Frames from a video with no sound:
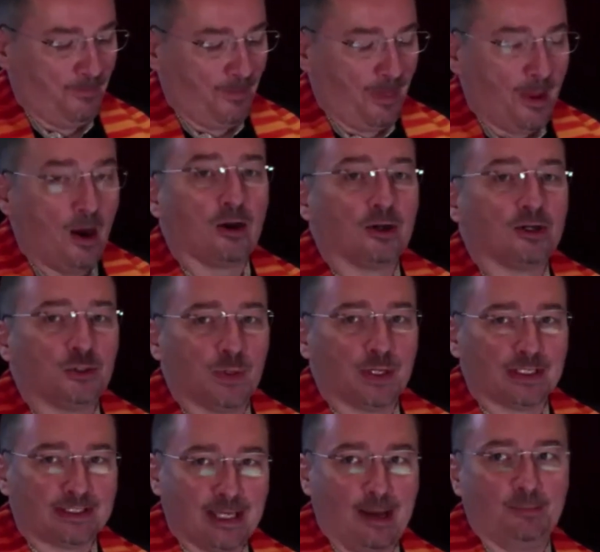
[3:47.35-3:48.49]
hard to
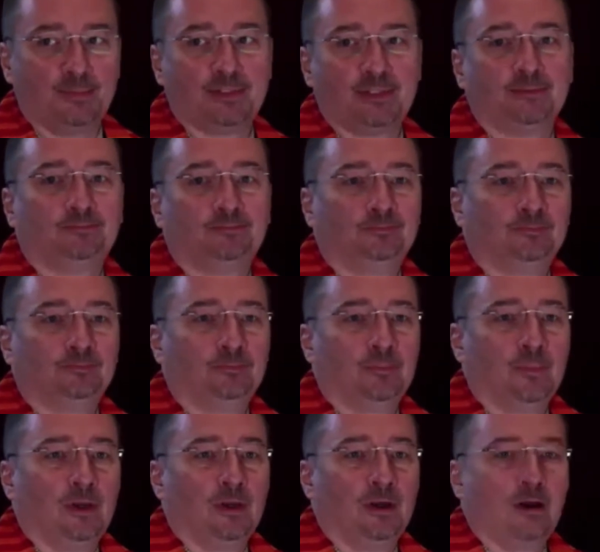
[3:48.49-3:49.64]
accept,
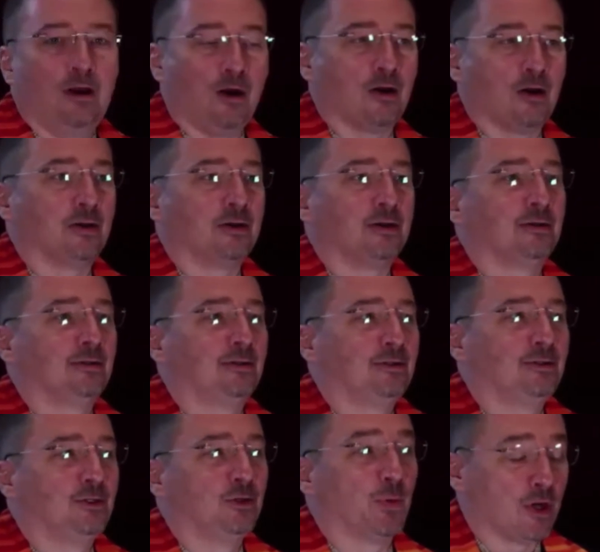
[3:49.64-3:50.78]
hard
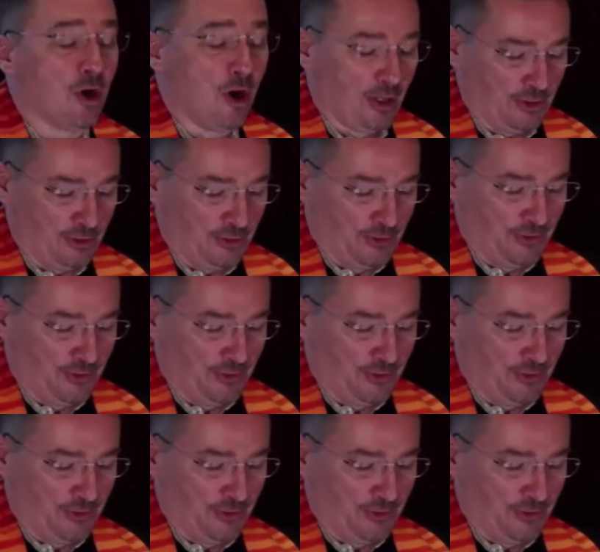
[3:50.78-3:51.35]
to acknowledge.